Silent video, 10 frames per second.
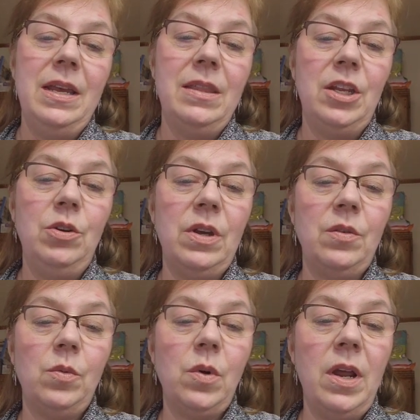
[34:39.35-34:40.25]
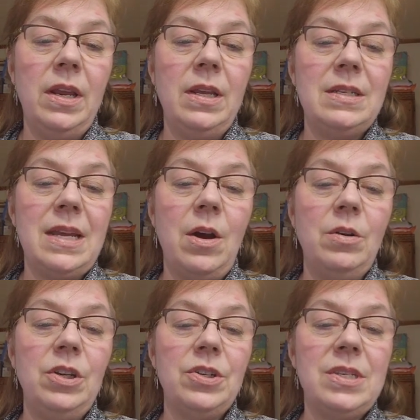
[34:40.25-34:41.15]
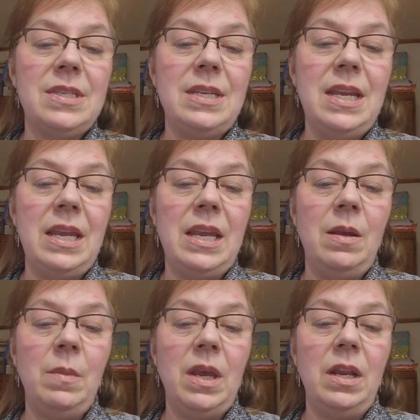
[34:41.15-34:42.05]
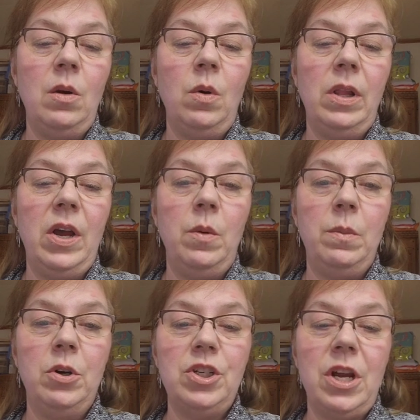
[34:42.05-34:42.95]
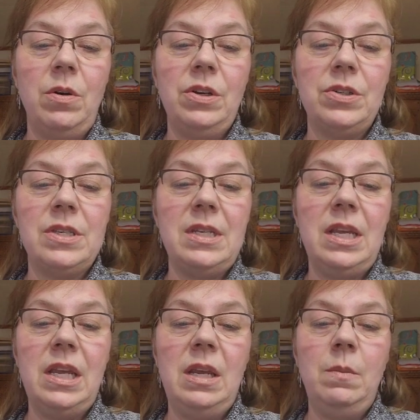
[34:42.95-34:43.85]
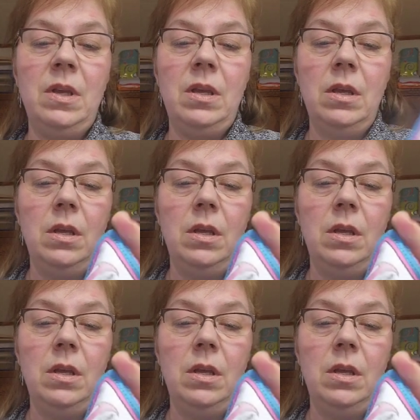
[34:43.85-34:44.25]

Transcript: And then you can run it down your seam and it will help push out your seam